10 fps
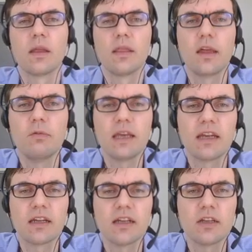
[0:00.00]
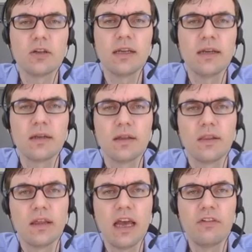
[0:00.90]
Then we can calculate
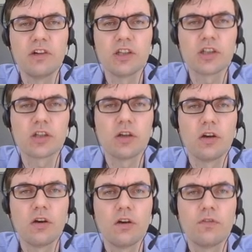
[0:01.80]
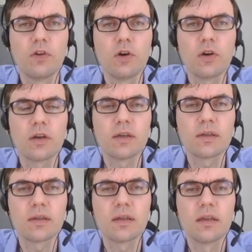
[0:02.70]
the average of
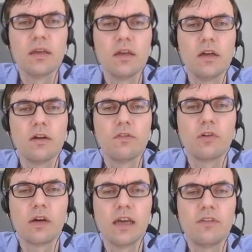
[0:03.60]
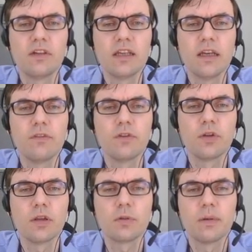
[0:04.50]
orders for every day for
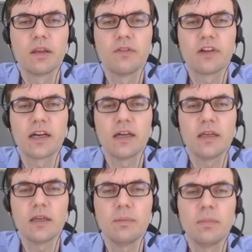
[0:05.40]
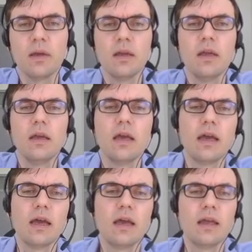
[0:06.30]
this specific item,
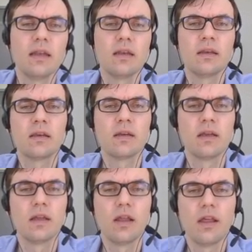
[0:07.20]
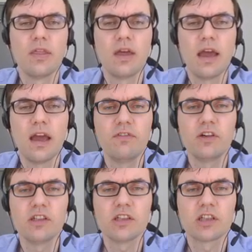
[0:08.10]
and the
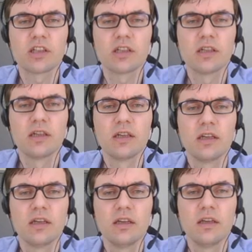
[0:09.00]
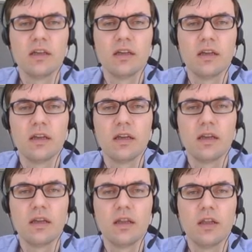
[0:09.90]
average
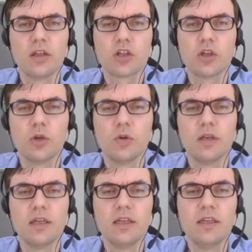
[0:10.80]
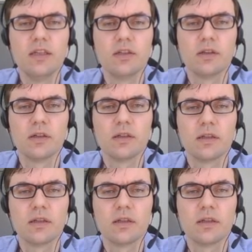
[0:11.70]
is shown here.